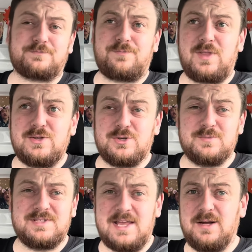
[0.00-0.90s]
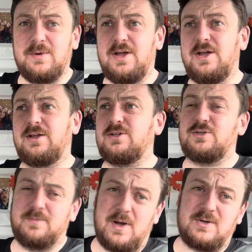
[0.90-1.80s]
some steelwork and
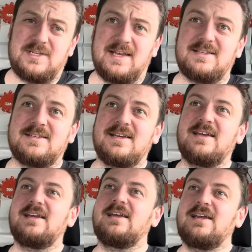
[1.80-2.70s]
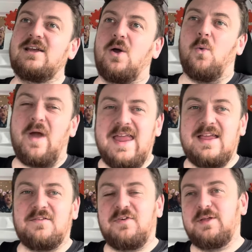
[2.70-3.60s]
some boxes,
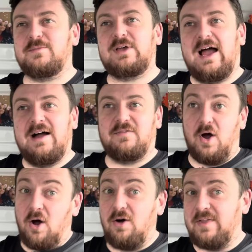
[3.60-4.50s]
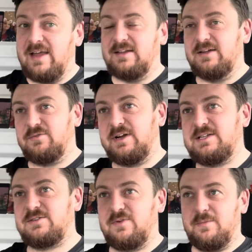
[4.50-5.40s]
wait for them to have all their
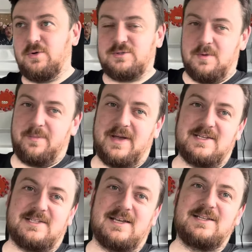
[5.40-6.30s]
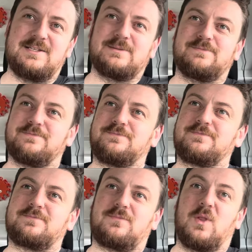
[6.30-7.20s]
deliveries from multiple places,
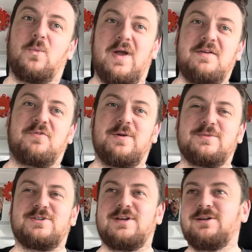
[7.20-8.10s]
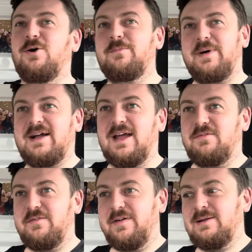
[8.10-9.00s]
wait for them to unpack
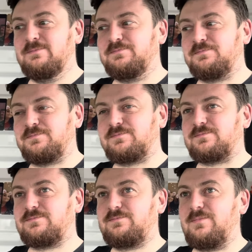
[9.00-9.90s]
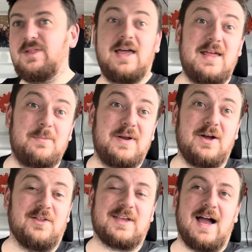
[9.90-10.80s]
everything, and then bring
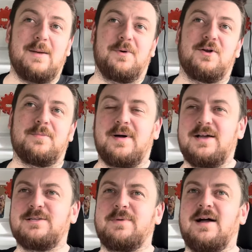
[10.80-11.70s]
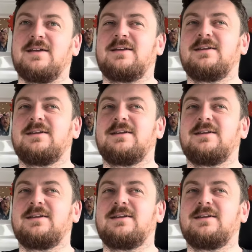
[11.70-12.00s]
all the cardboard and pallets back.